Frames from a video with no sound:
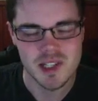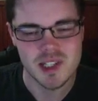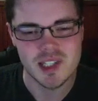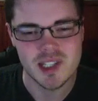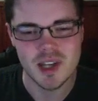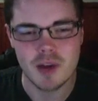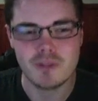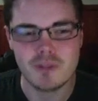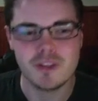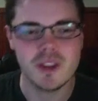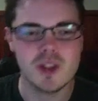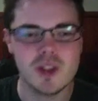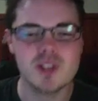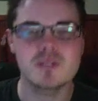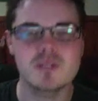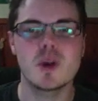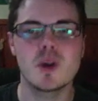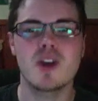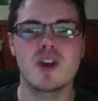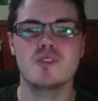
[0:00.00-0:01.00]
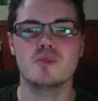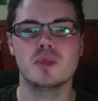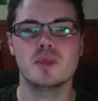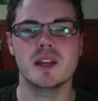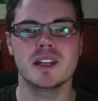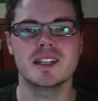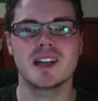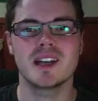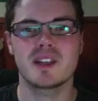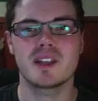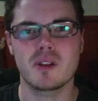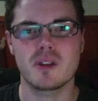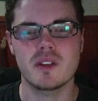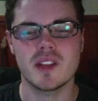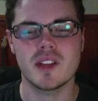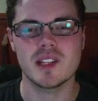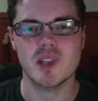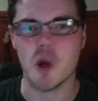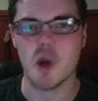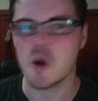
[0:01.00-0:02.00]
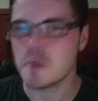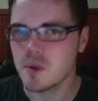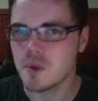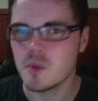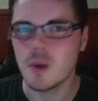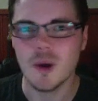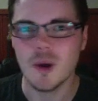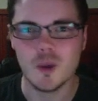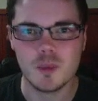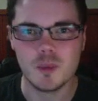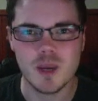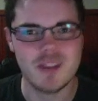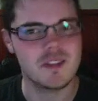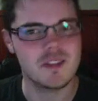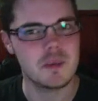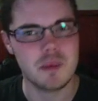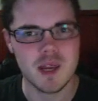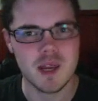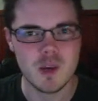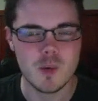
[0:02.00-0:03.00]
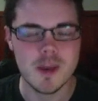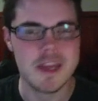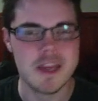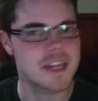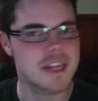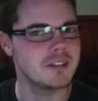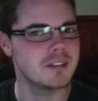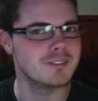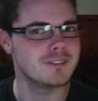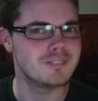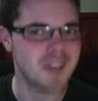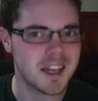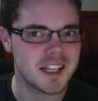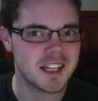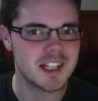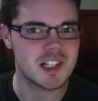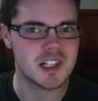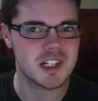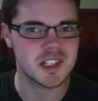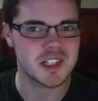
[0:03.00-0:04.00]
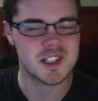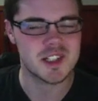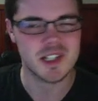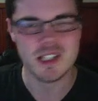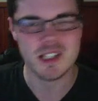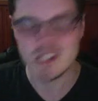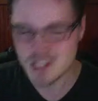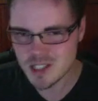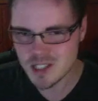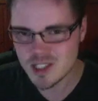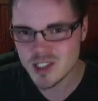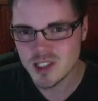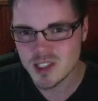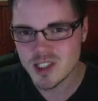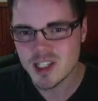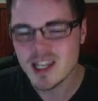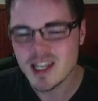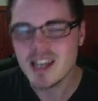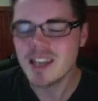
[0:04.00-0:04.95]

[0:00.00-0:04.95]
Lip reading: So for those of you who haven't played Cutthroat, that's open world PvP where you can invade each other's instances,